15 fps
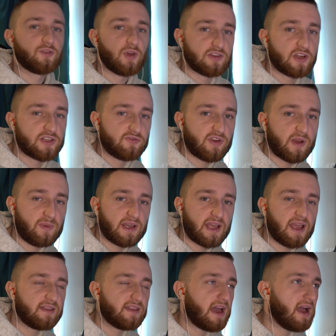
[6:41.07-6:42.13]
So I tried to
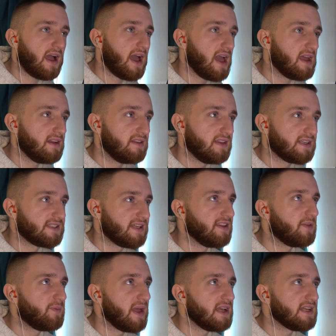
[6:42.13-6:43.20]
replicate that. I added this
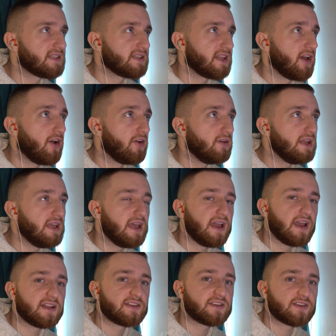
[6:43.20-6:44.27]
synth bass that only
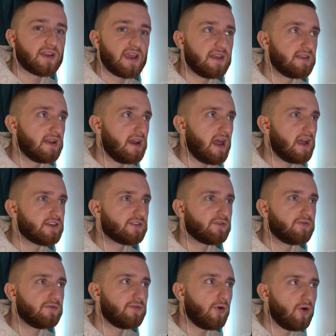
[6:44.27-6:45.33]
hits in the last
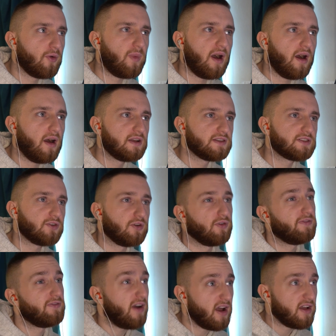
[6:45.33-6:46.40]
4 bars or
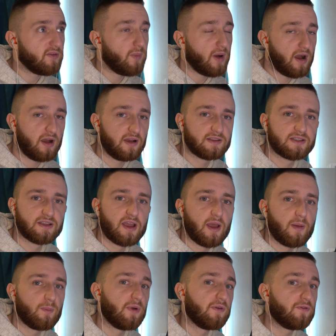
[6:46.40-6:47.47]
5 bars
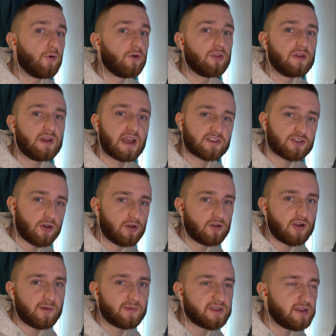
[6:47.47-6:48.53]
before the next hook comes